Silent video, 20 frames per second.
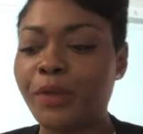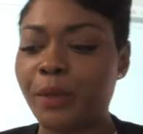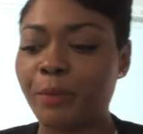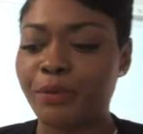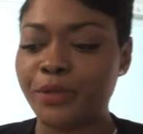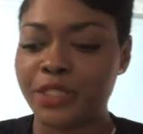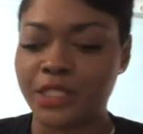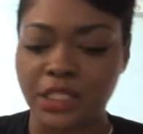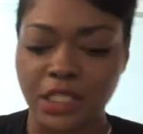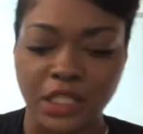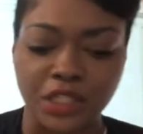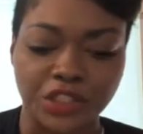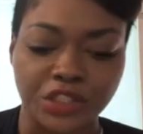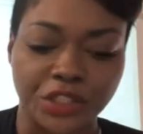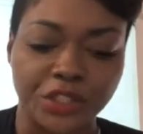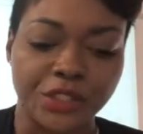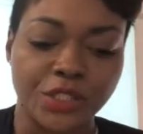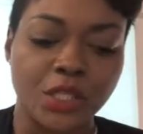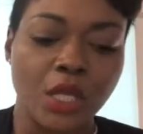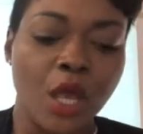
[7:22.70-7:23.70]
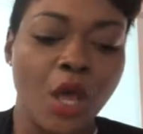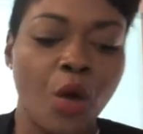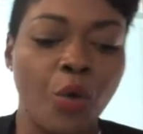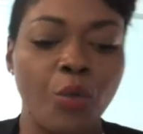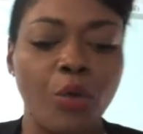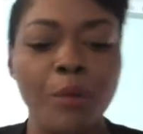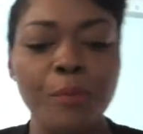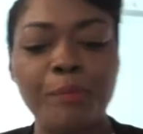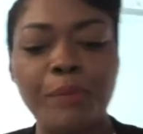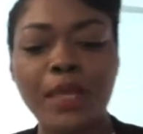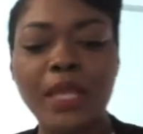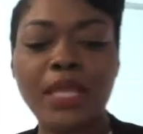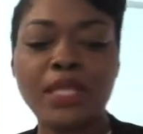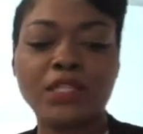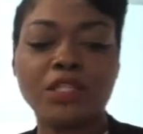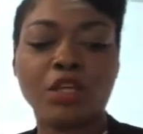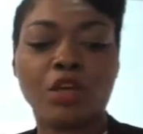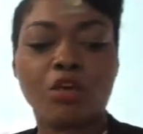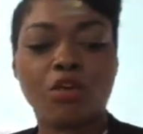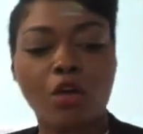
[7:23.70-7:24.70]
procedures would be
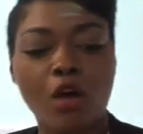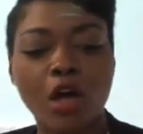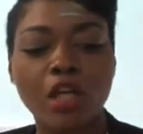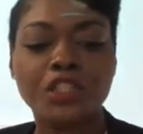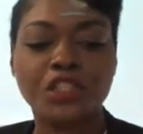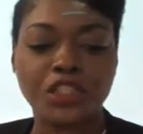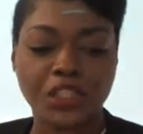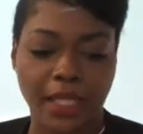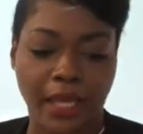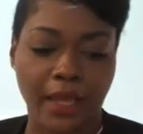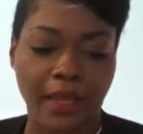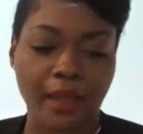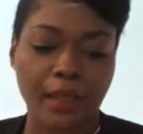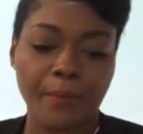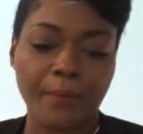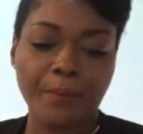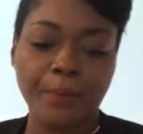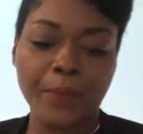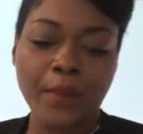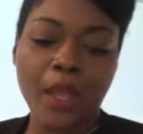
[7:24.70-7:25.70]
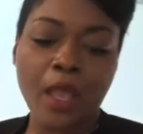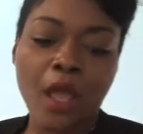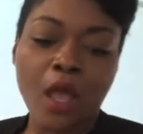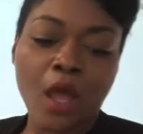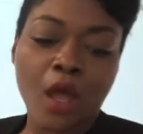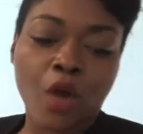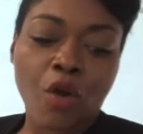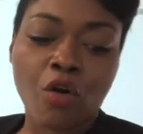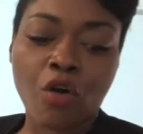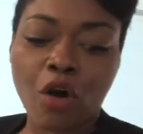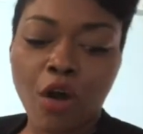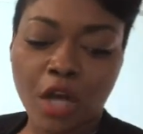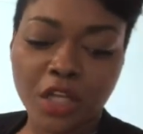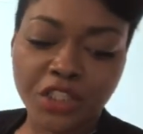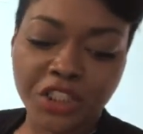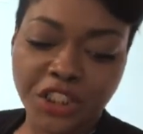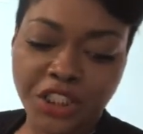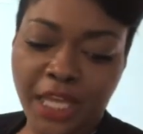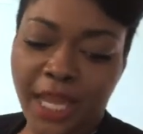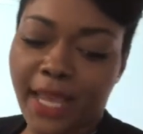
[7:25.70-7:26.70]
to cross-check.
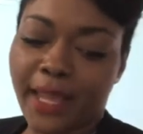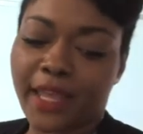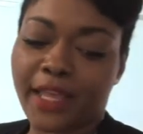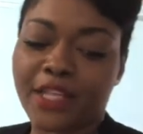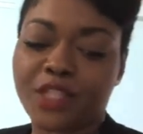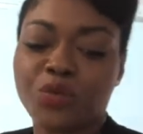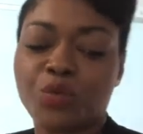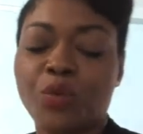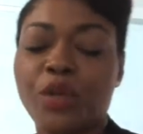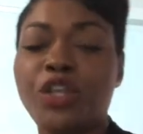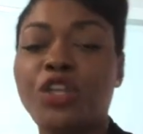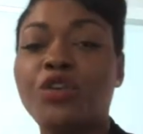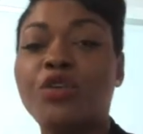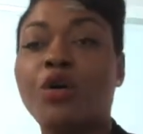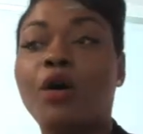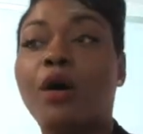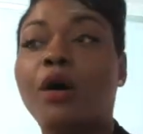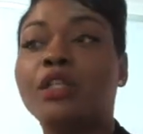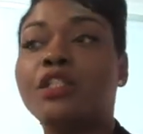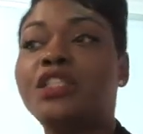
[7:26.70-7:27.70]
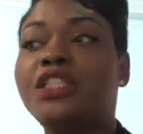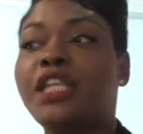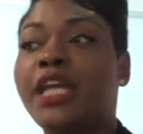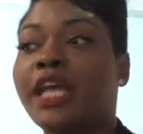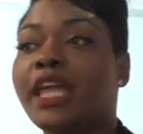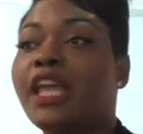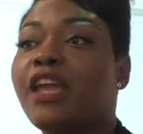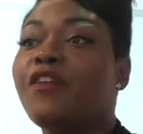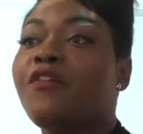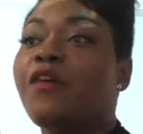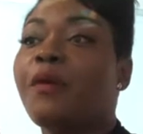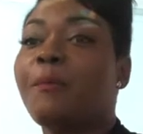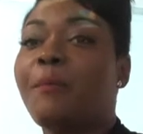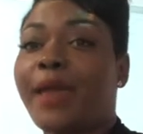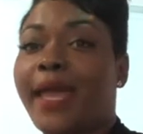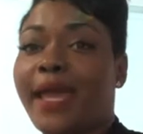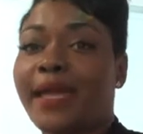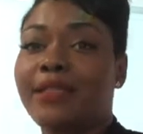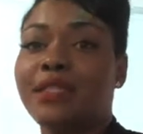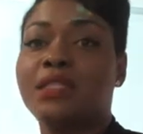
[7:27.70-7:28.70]
Cross-check is when you are checking for
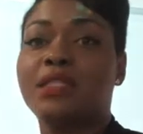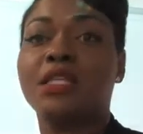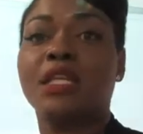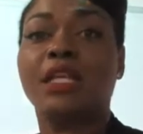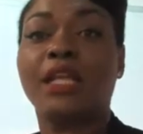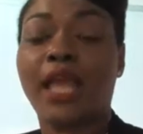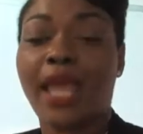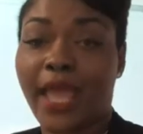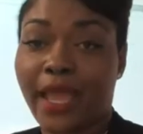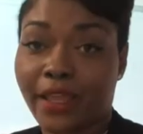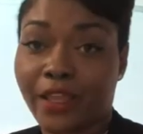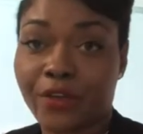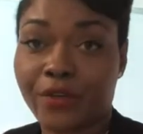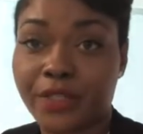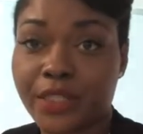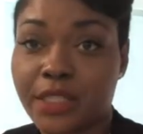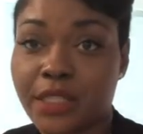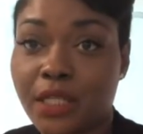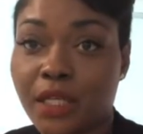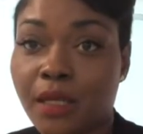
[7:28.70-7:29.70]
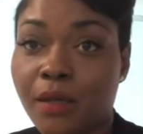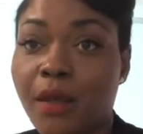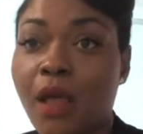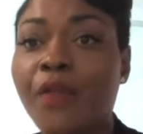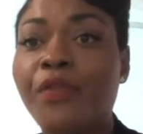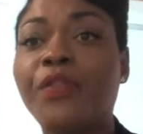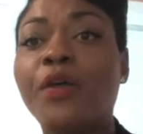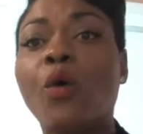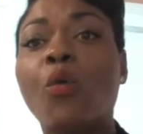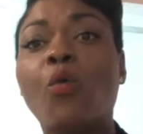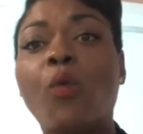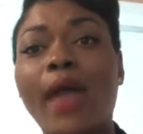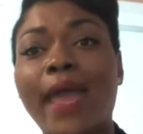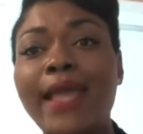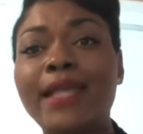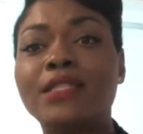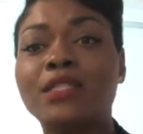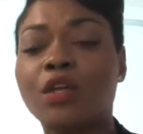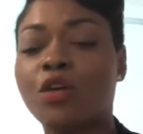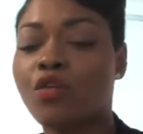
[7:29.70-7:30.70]
balance and accuracy. The
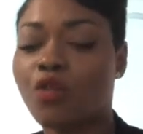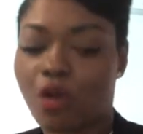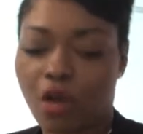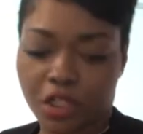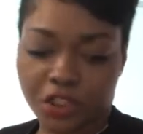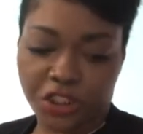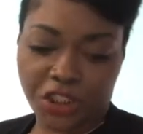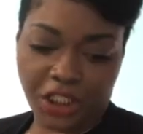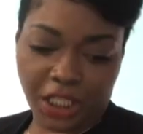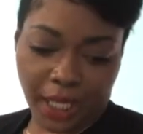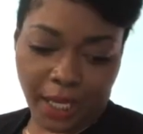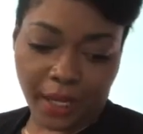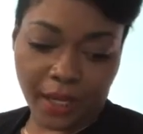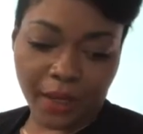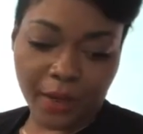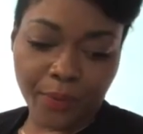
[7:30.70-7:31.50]
way to cross-check